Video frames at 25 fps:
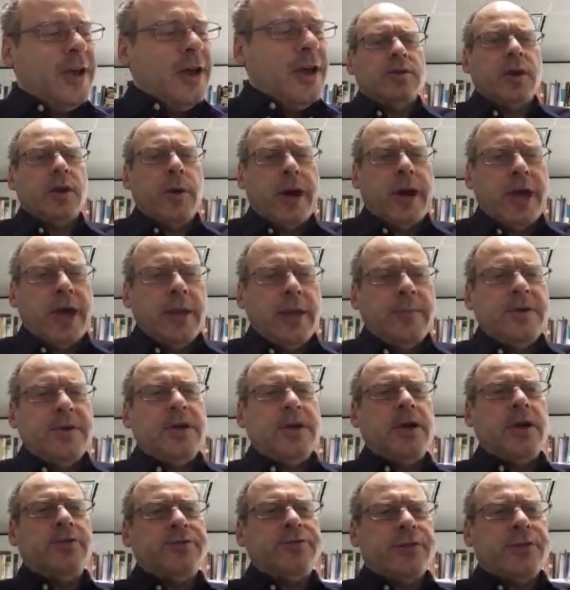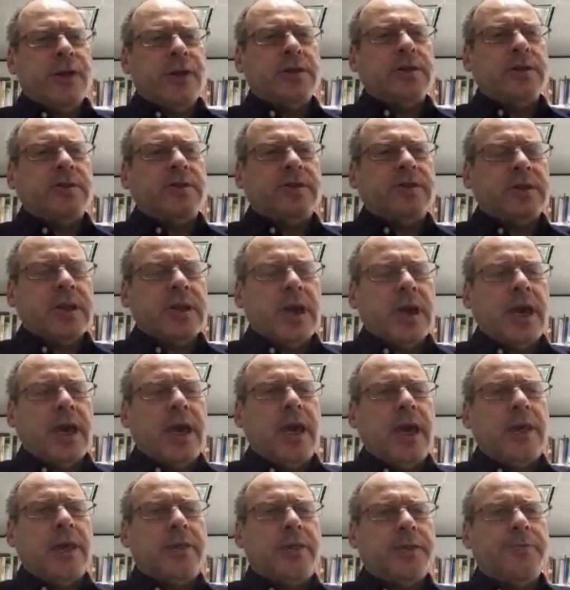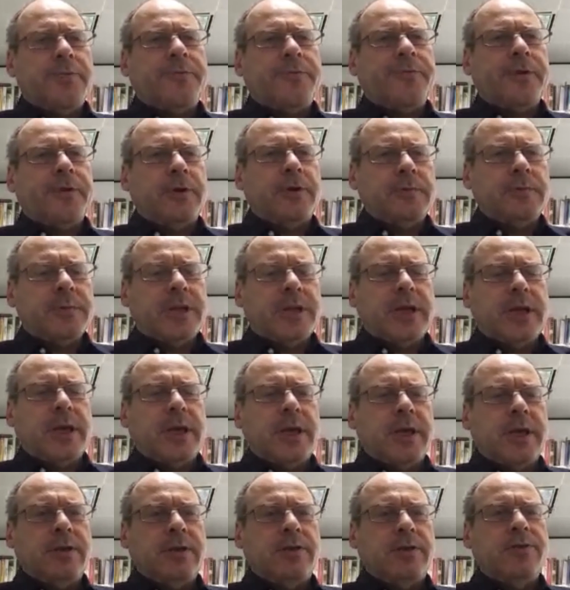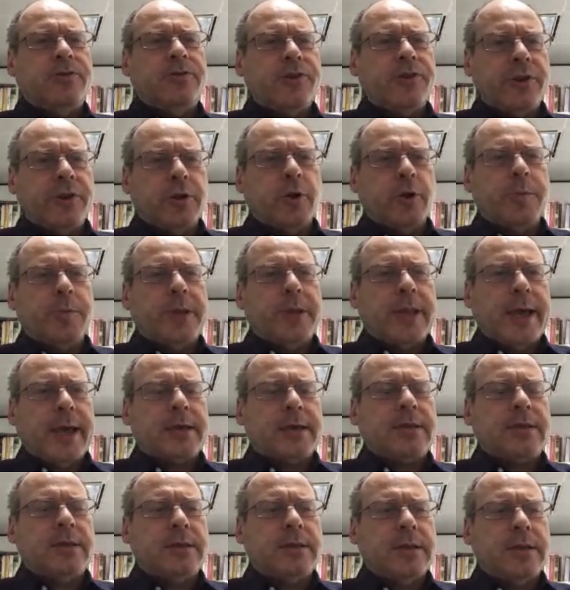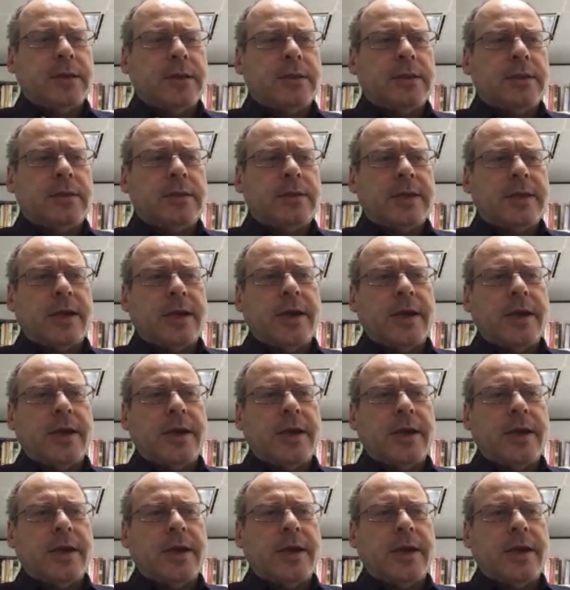So I emerged unscathed from the Chernobyl accident.